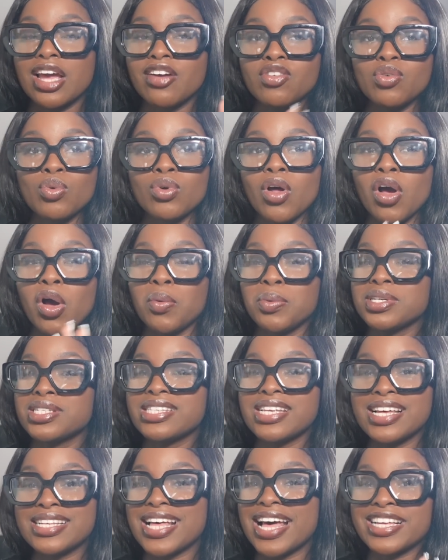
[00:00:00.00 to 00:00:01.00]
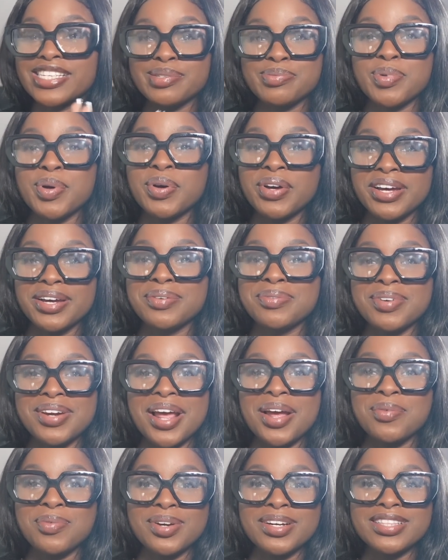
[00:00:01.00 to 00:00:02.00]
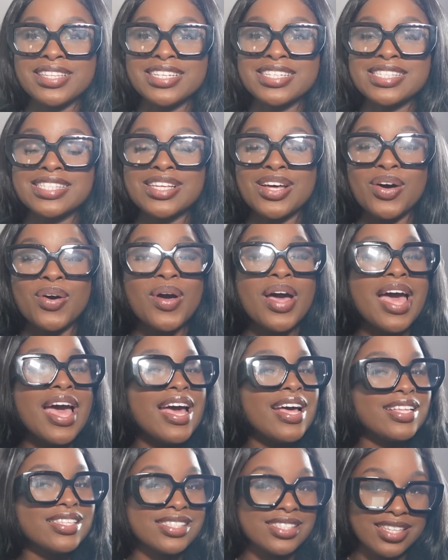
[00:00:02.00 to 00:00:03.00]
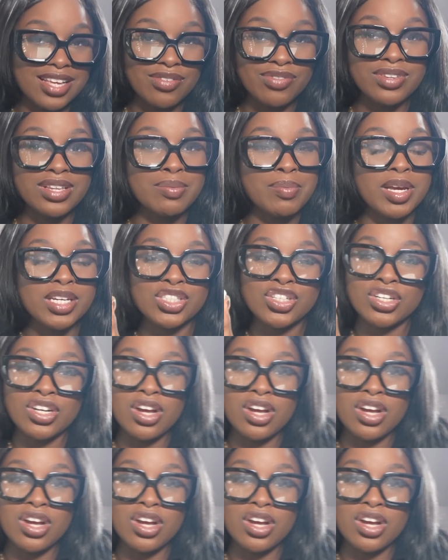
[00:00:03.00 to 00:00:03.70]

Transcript: Everyone always says I smell good when I wear this, so definitely make sure